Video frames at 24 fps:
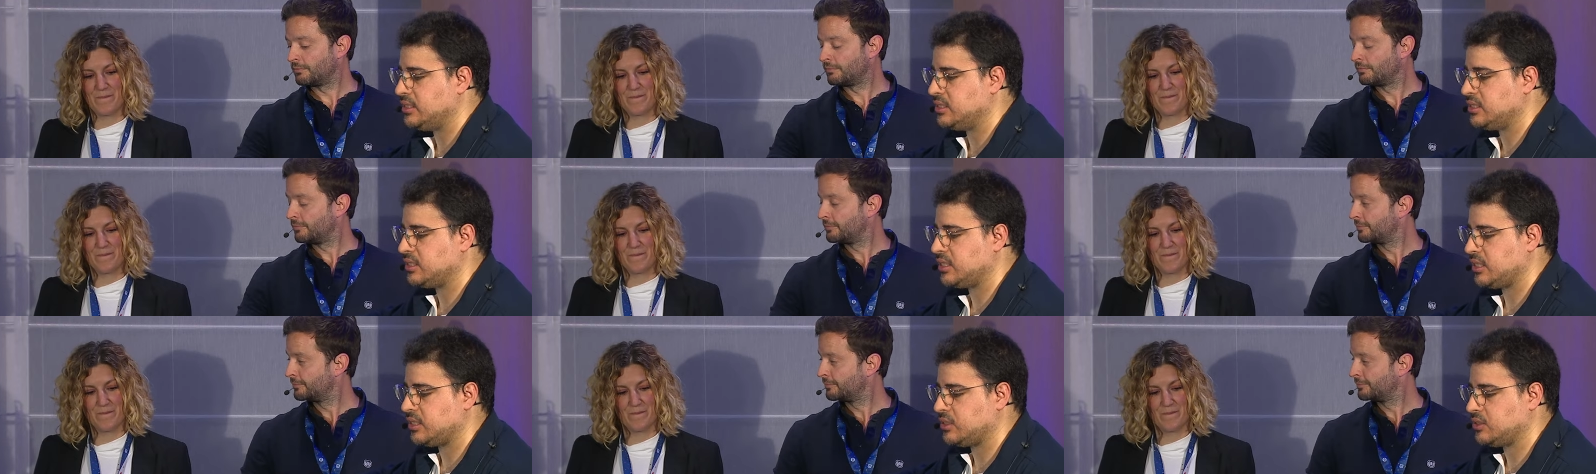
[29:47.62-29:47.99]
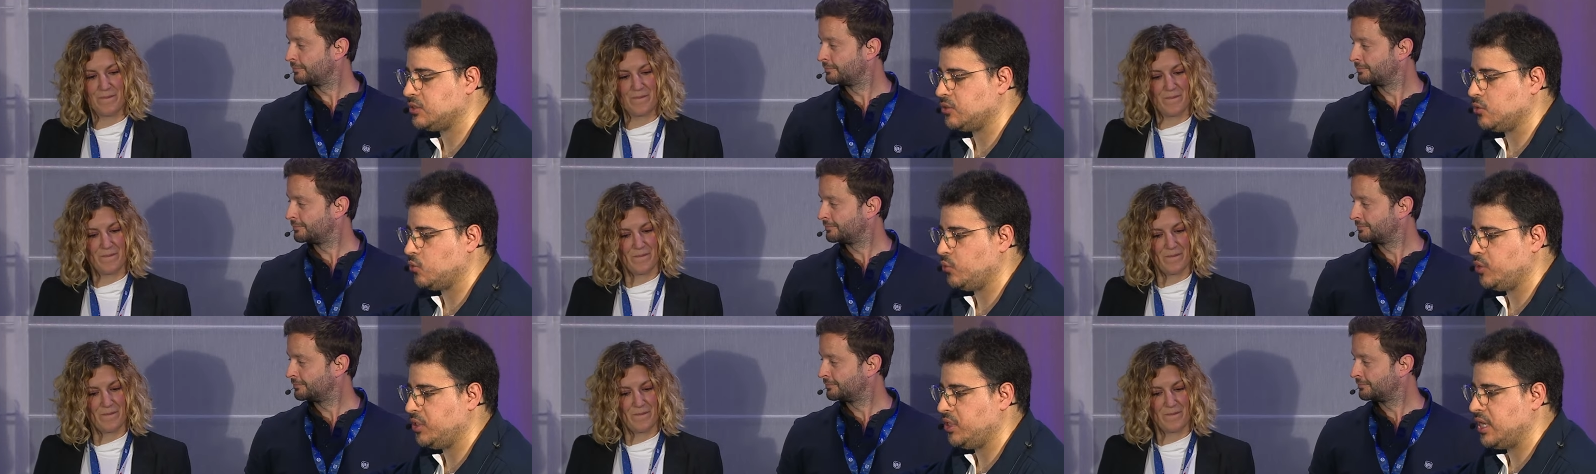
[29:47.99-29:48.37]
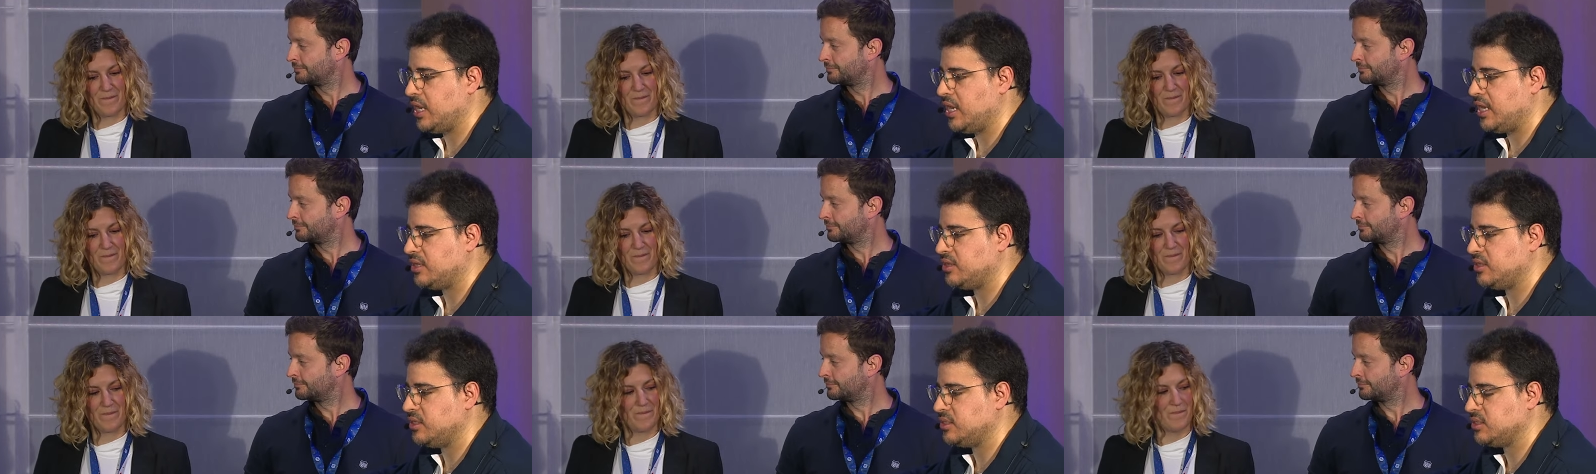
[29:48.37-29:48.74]
Speaker 1: said, we
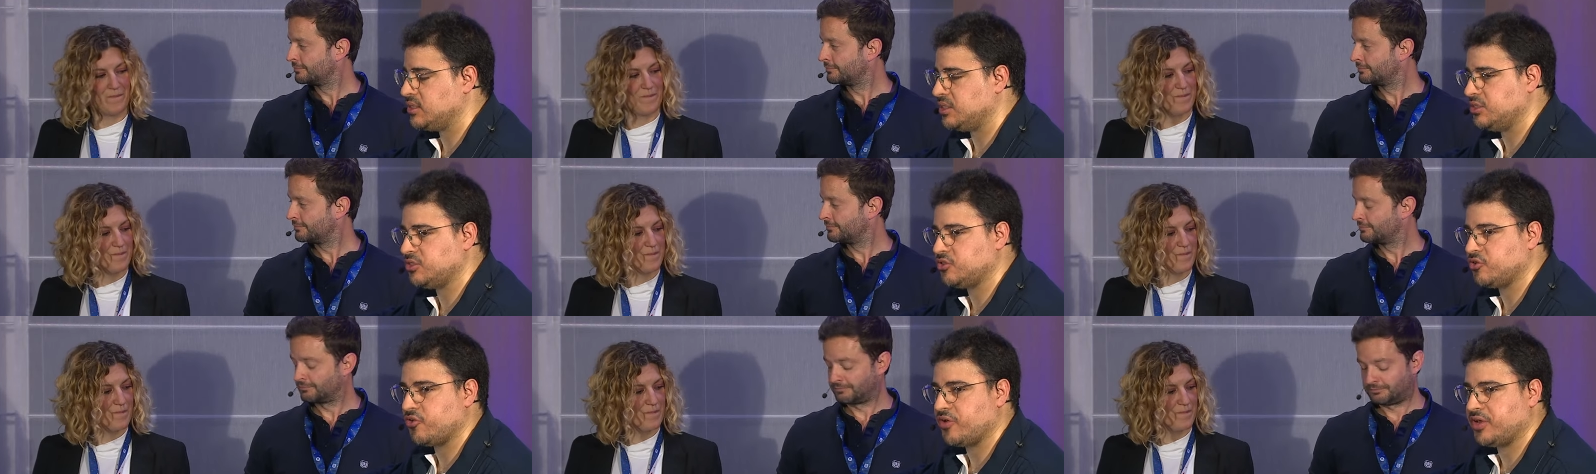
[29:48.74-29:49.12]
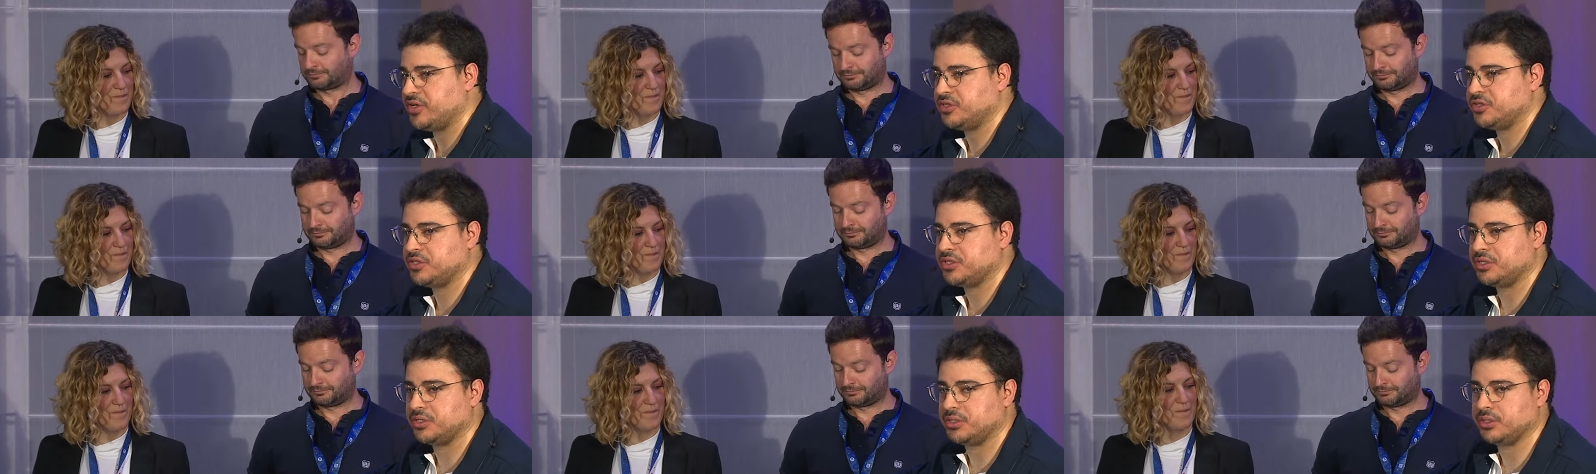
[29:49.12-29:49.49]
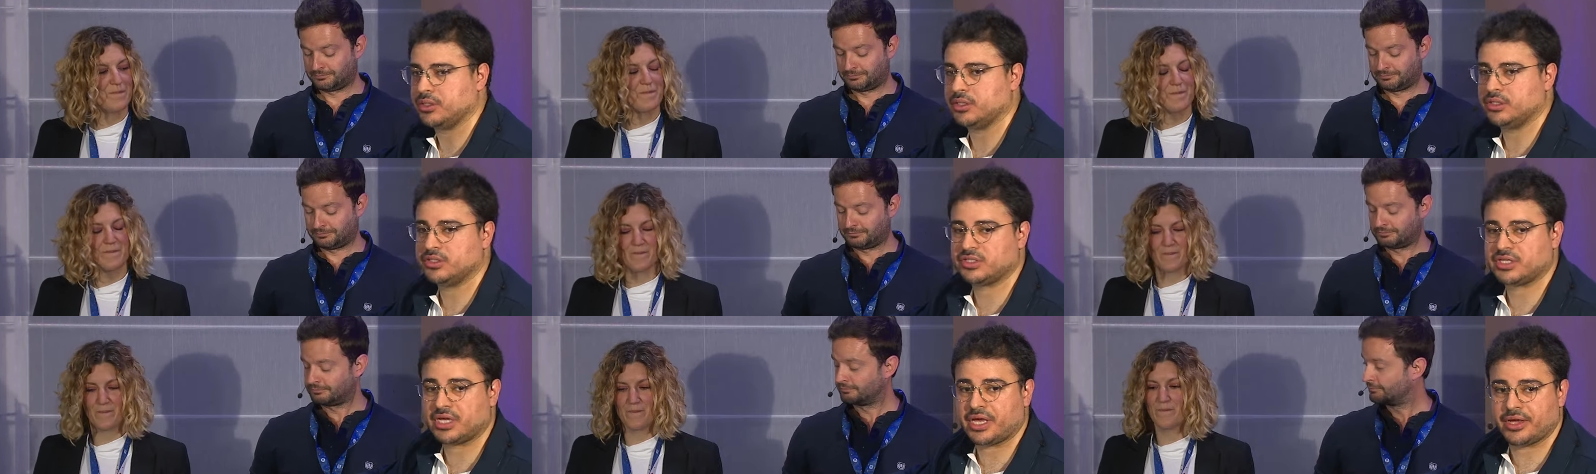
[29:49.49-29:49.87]
had this iteration
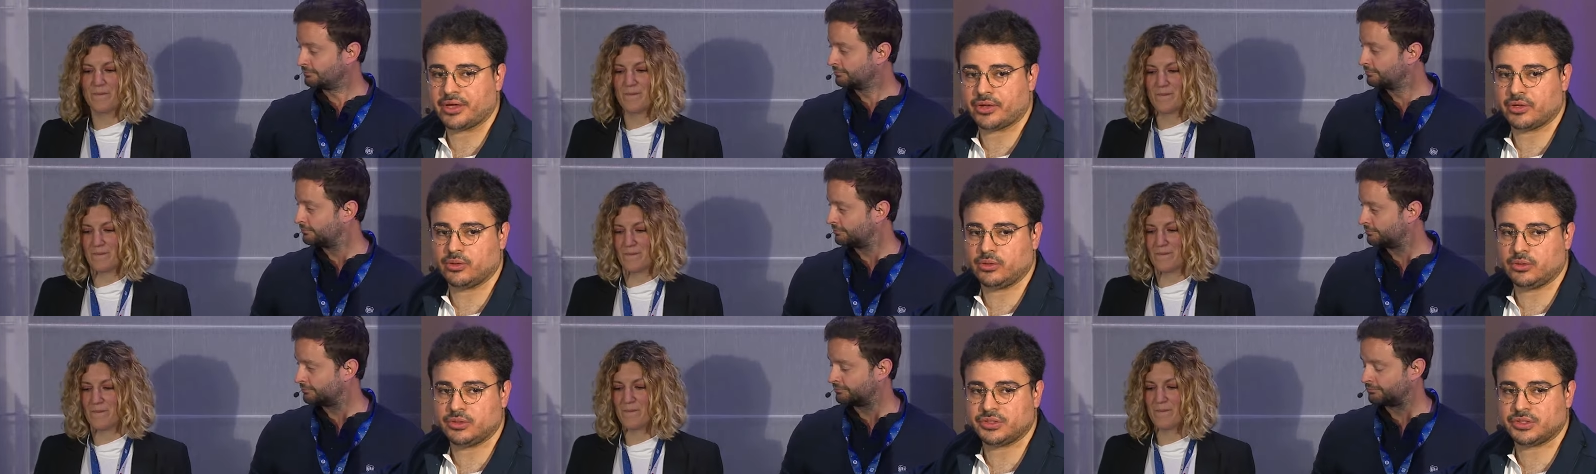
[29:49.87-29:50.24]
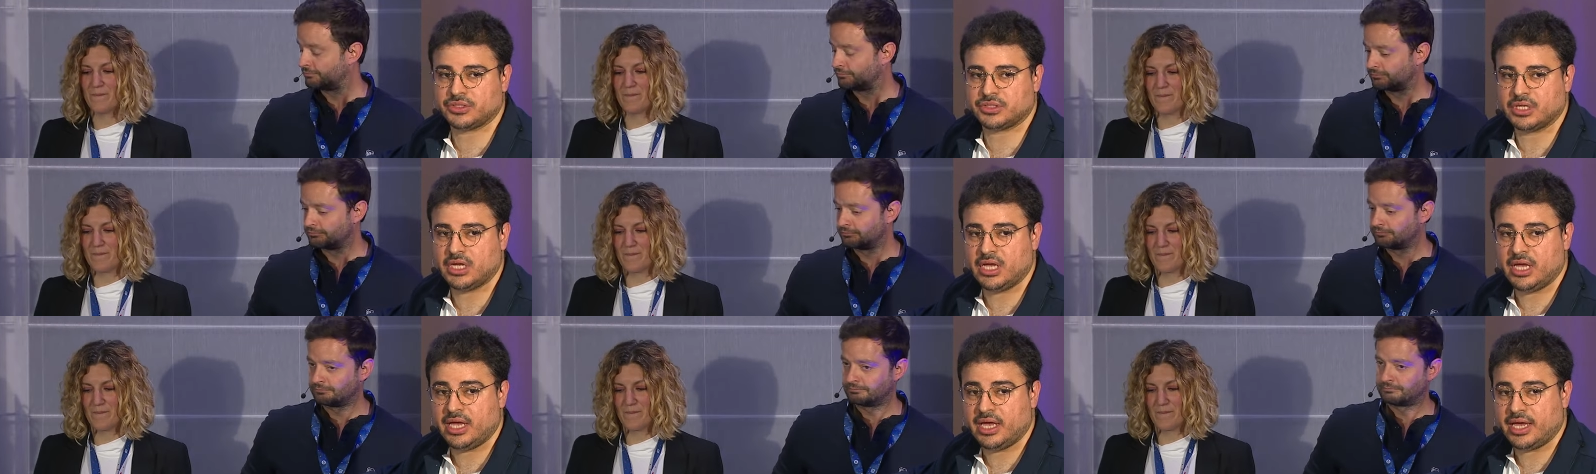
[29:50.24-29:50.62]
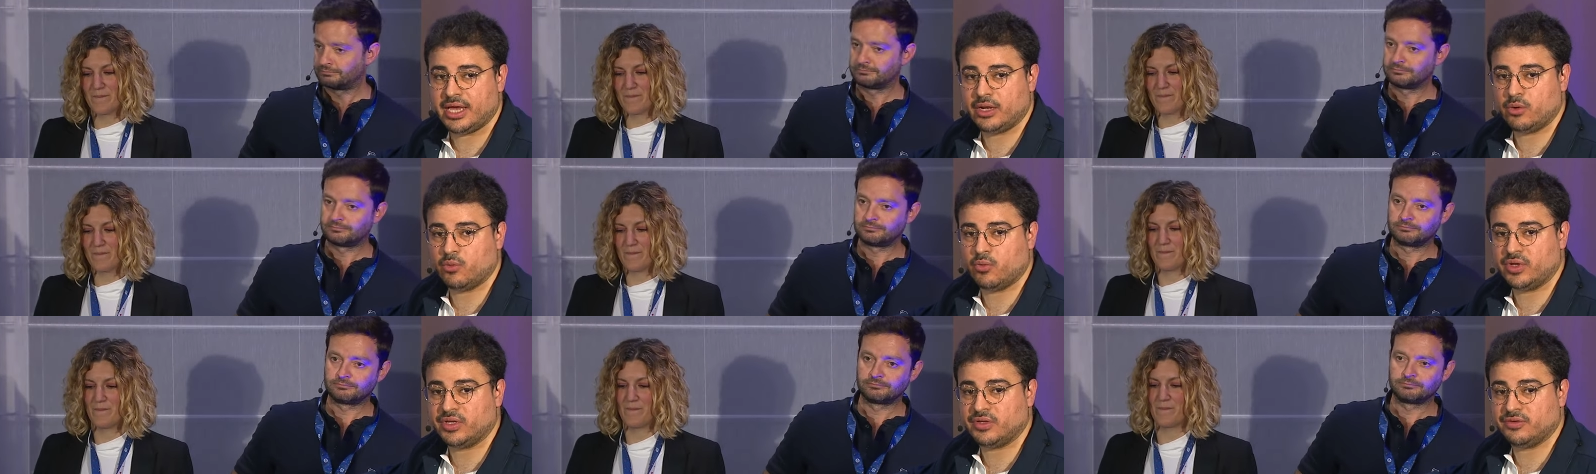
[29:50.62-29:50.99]
cycles,
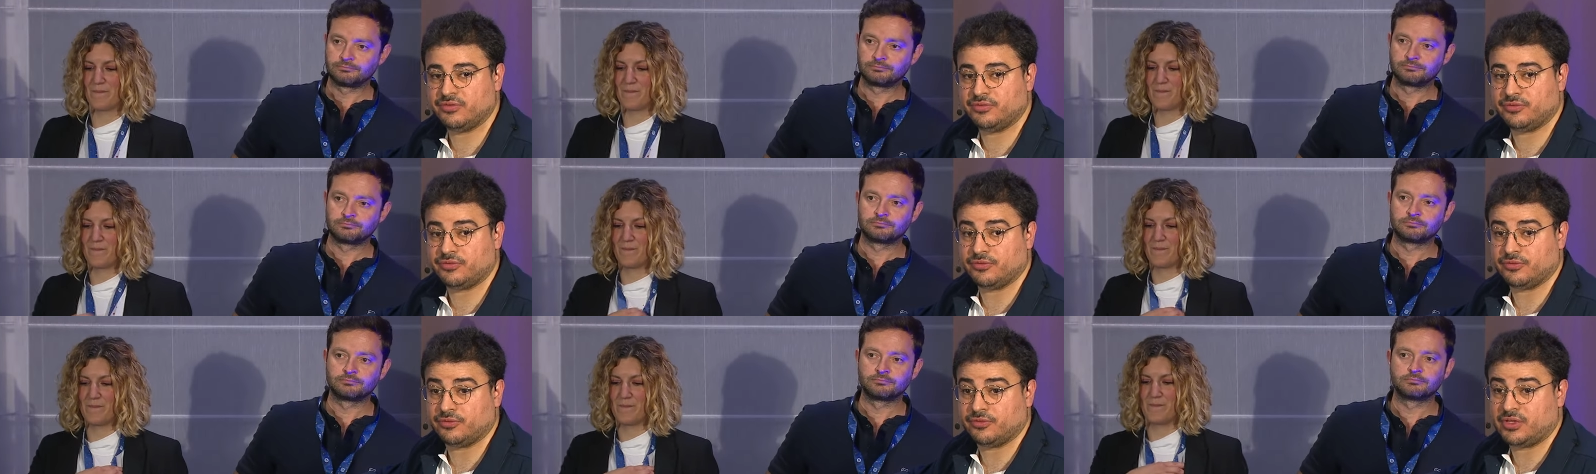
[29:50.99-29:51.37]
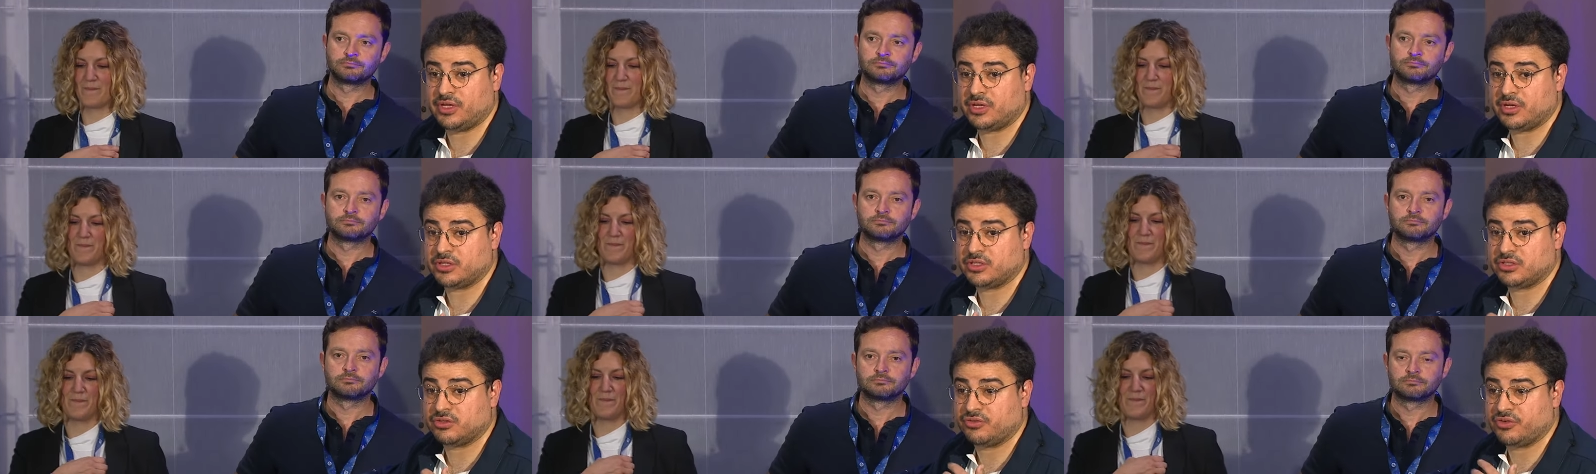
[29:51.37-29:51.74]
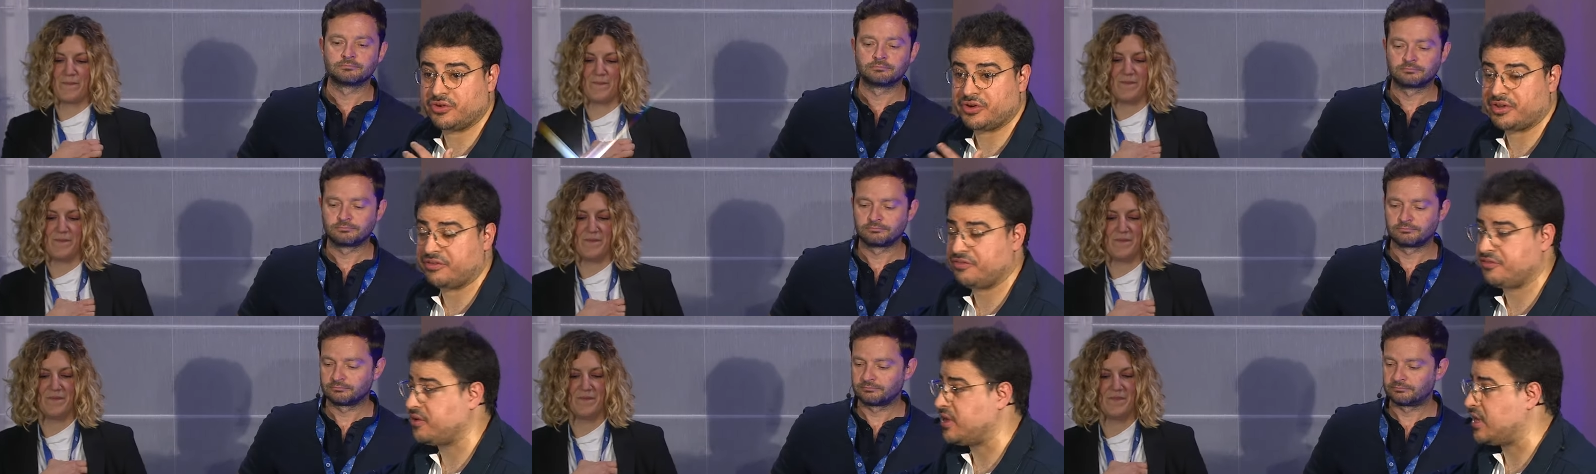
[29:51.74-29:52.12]
and we've done it very
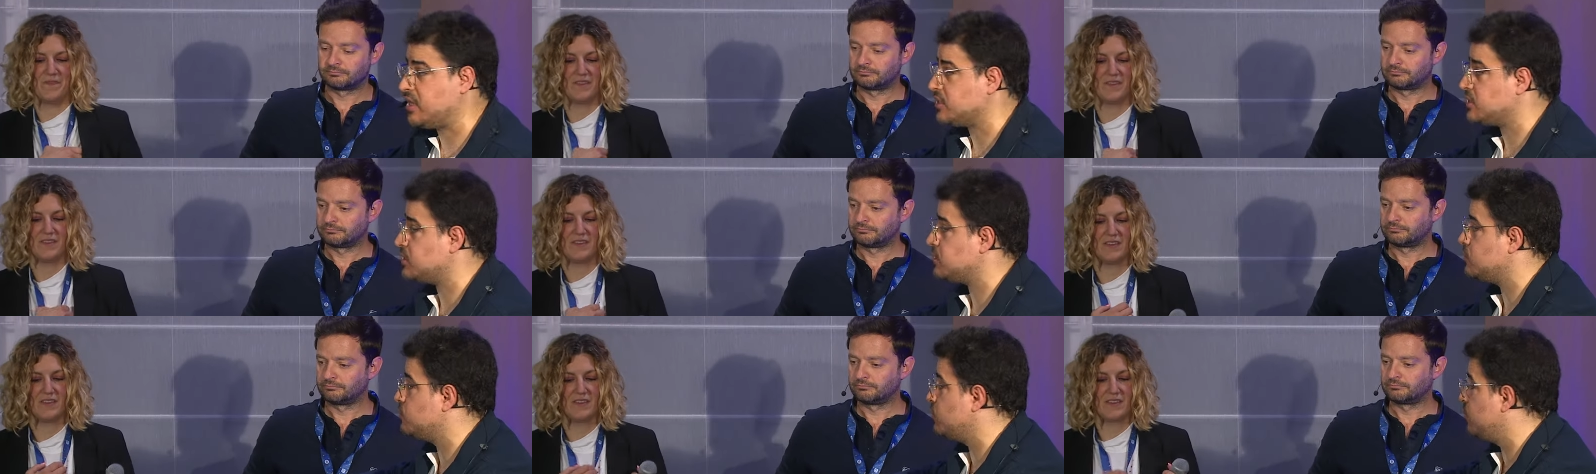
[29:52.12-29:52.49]
fast.